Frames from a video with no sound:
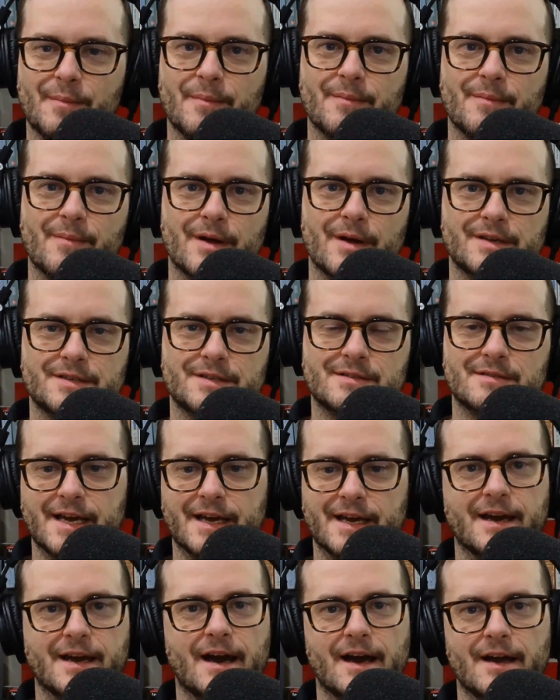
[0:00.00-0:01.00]
I'm a
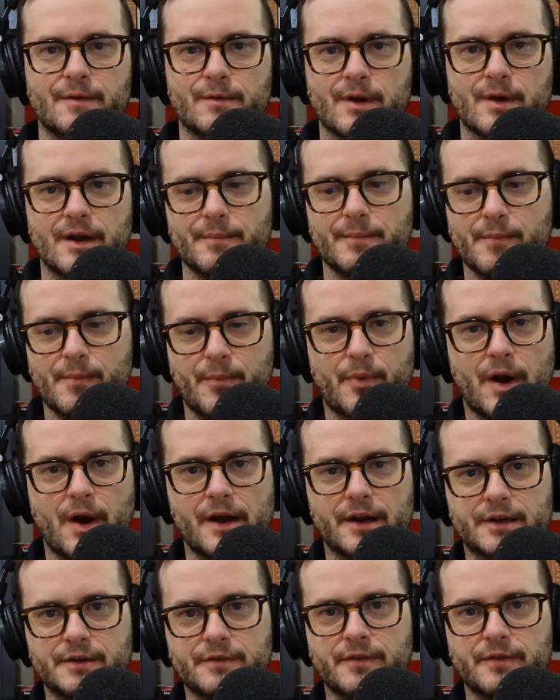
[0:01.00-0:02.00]
tech guy, right? I'm a
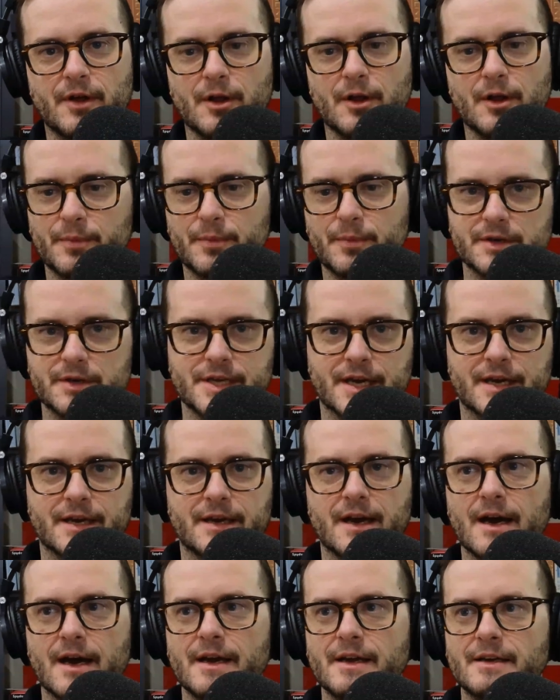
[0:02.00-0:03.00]
product developer, tech
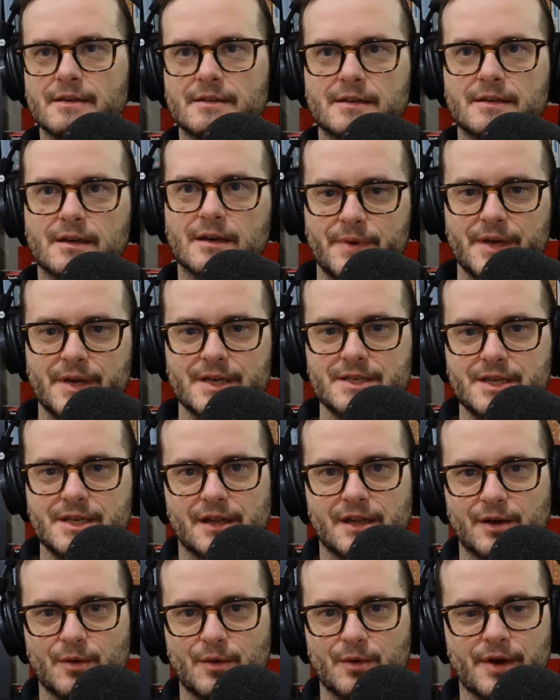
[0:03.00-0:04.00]
guy, and been
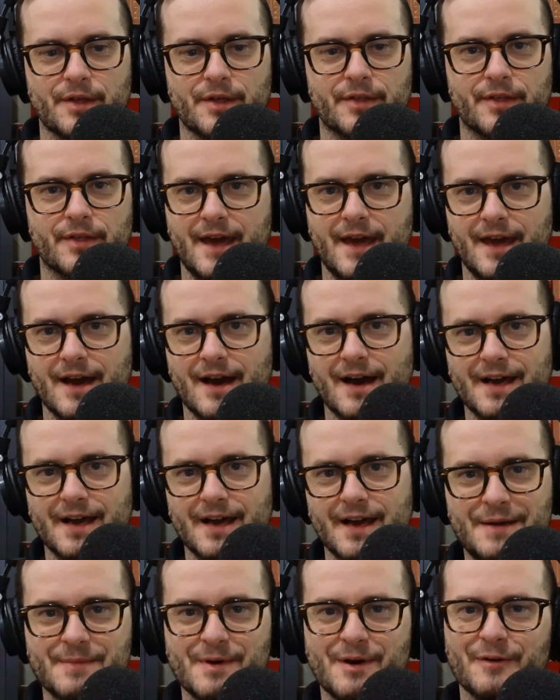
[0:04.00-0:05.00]
dealing with AI
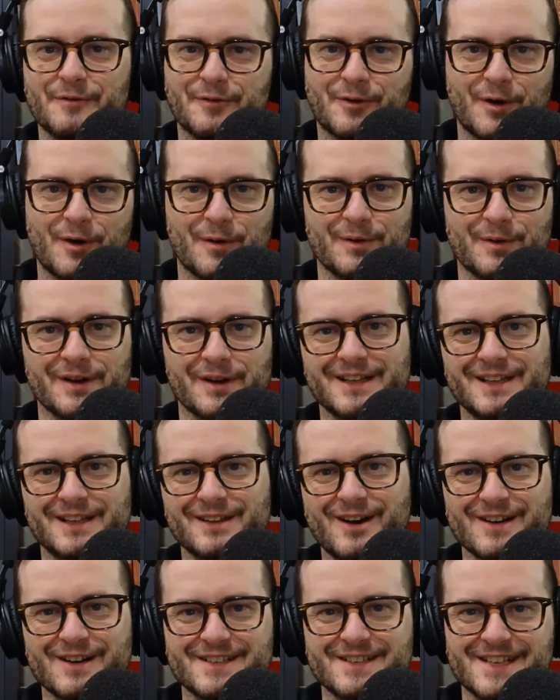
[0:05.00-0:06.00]
and ML for a really
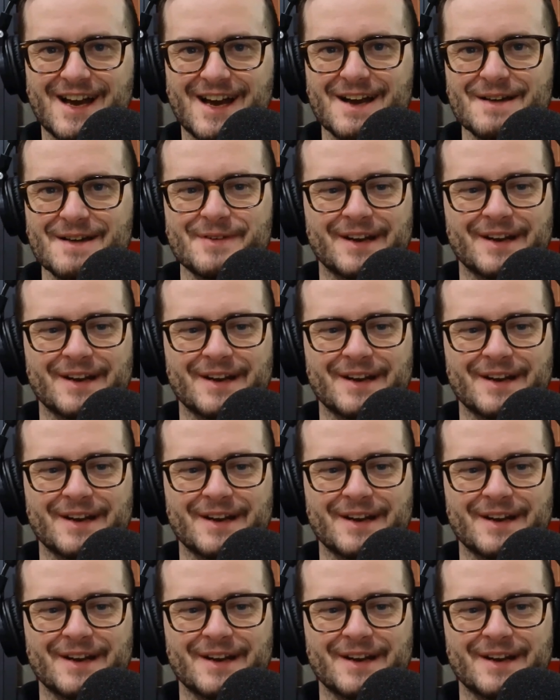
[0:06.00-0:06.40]
long time.